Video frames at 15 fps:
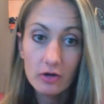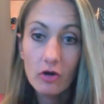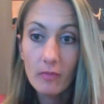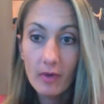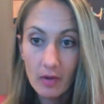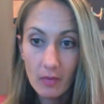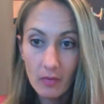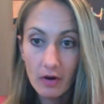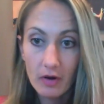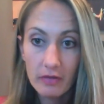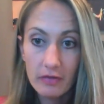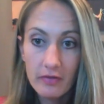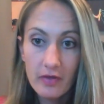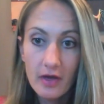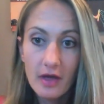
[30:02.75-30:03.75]
know my worth,
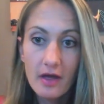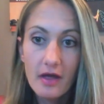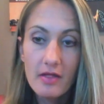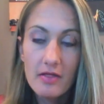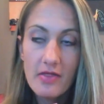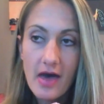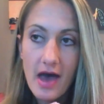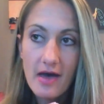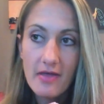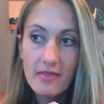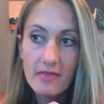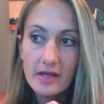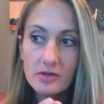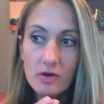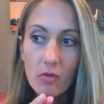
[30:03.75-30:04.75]
that
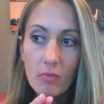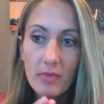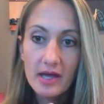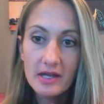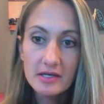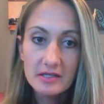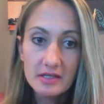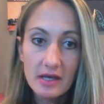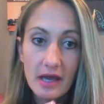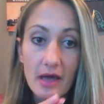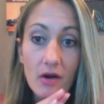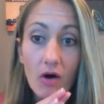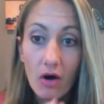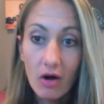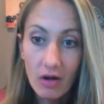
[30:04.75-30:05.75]
they don't bend at
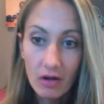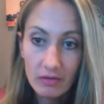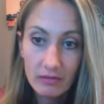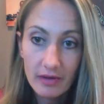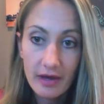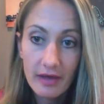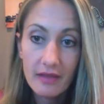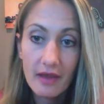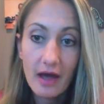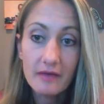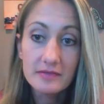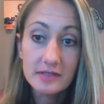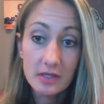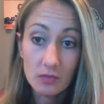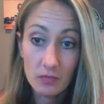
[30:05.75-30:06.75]
all. And
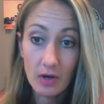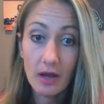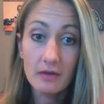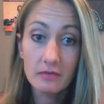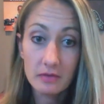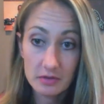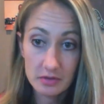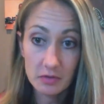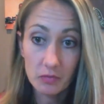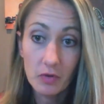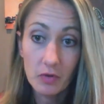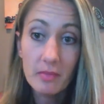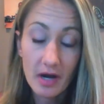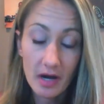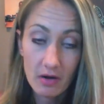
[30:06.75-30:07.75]
I've seen, there's some
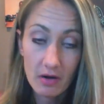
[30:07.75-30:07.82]
women I